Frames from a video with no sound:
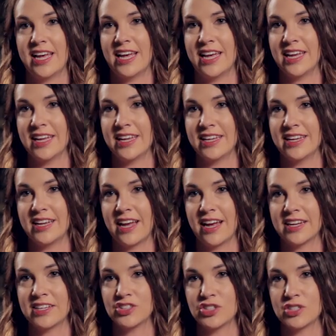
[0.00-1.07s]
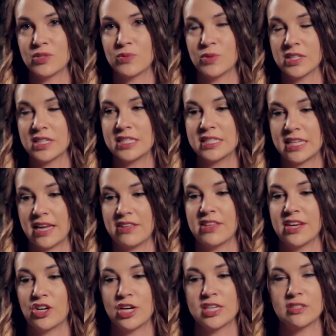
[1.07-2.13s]
And I can just really say
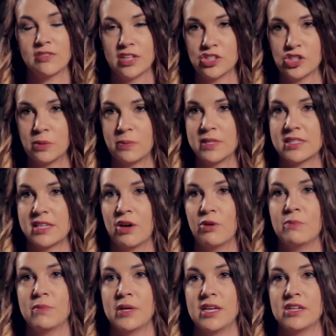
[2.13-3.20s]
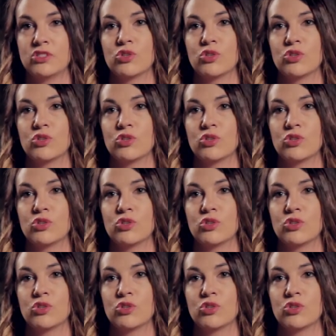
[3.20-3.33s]
that Grace Fellowship has helped me